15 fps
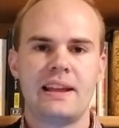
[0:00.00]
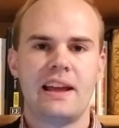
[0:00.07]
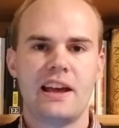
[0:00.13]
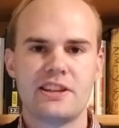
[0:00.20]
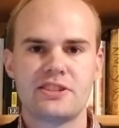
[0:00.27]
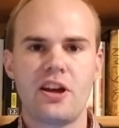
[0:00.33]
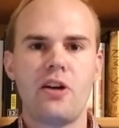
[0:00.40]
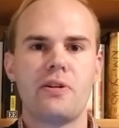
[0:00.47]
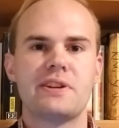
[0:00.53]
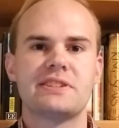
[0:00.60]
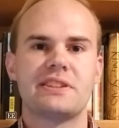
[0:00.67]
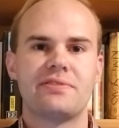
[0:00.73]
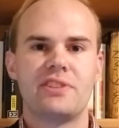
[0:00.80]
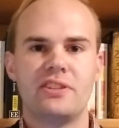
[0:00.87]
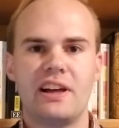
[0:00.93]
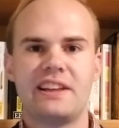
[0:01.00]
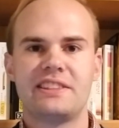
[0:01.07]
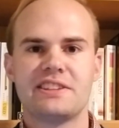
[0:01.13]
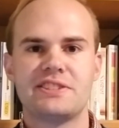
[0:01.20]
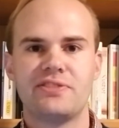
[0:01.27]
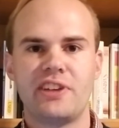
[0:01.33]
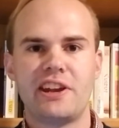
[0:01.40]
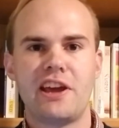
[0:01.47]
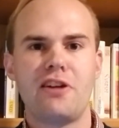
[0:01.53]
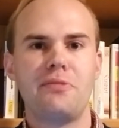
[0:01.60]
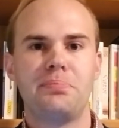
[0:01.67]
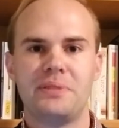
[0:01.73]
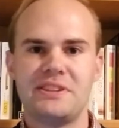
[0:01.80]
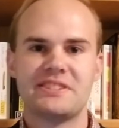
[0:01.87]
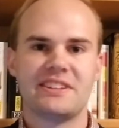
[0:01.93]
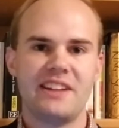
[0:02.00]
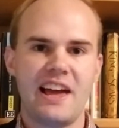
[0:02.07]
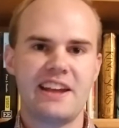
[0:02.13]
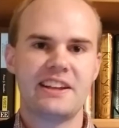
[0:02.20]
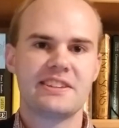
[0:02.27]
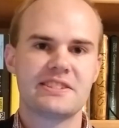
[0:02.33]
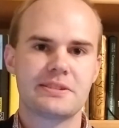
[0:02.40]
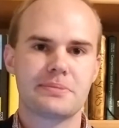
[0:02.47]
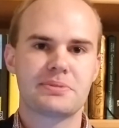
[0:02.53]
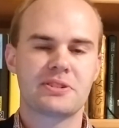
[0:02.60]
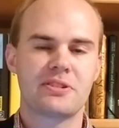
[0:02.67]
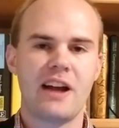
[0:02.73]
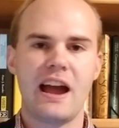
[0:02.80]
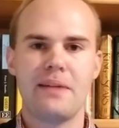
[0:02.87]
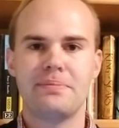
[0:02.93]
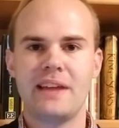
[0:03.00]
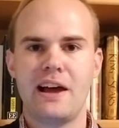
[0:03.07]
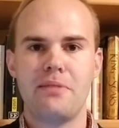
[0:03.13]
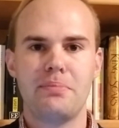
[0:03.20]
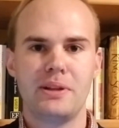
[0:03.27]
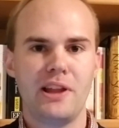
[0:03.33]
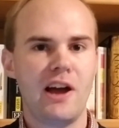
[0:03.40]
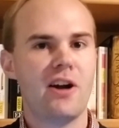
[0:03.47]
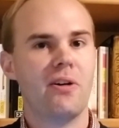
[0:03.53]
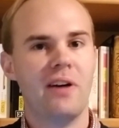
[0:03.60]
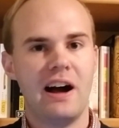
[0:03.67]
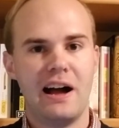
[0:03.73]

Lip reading: As always, if you like this video, please like and subscribe down below.